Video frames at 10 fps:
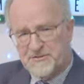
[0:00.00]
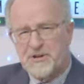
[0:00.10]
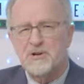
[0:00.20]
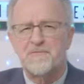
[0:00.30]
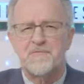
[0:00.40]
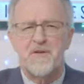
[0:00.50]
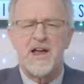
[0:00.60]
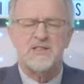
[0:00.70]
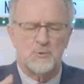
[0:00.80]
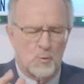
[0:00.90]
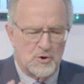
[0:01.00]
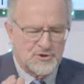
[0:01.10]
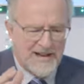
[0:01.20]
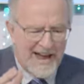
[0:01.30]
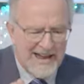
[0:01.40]
their faith
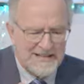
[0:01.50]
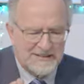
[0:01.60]
was a